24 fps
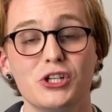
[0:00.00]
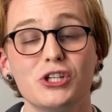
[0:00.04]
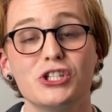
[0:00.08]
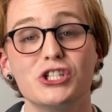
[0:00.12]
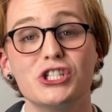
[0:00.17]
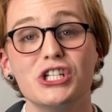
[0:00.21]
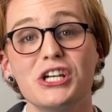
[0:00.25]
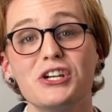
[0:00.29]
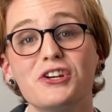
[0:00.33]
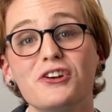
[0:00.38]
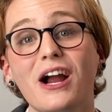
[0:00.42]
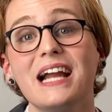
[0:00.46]

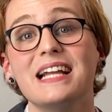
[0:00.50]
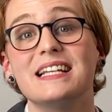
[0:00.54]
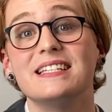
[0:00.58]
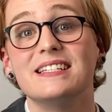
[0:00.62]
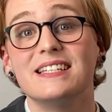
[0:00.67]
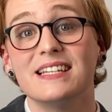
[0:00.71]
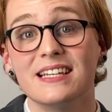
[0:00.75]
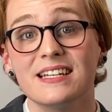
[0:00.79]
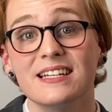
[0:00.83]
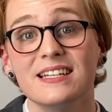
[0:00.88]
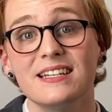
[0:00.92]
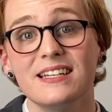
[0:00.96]
gender
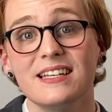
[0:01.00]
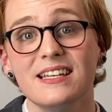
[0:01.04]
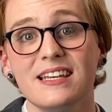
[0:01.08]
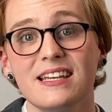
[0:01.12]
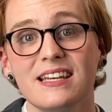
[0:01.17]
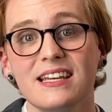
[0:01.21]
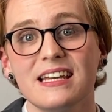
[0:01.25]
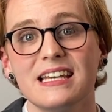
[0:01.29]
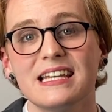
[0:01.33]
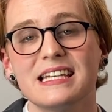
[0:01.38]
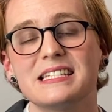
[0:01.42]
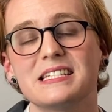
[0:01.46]

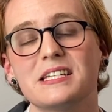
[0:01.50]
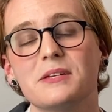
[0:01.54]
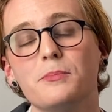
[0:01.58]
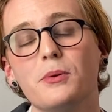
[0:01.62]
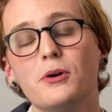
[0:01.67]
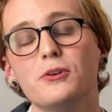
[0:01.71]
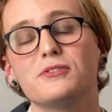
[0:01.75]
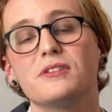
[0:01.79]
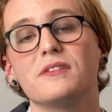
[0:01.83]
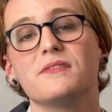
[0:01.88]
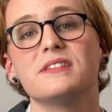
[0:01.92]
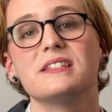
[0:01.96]
identity is
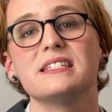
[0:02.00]
composed of